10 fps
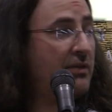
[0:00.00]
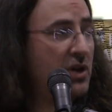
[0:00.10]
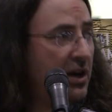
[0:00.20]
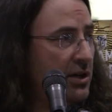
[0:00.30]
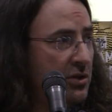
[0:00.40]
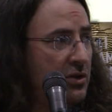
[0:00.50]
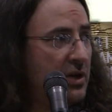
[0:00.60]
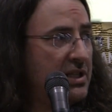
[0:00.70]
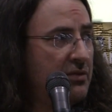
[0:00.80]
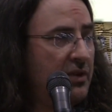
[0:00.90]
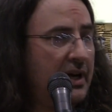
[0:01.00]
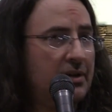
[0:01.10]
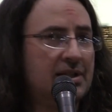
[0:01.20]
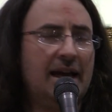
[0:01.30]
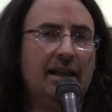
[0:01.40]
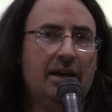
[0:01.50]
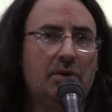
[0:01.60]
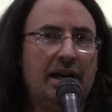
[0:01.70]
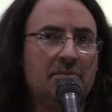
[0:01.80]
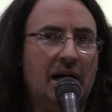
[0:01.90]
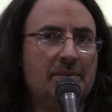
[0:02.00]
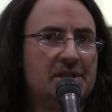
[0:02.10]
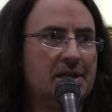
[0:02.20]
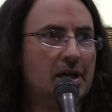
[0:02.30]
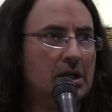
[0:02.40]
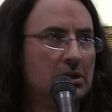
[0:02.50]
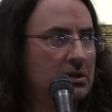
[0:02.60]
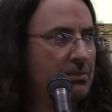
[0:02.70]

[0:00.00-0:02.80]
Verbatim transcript: favorite character in the Dresden Files? I like writing Bob the Skull.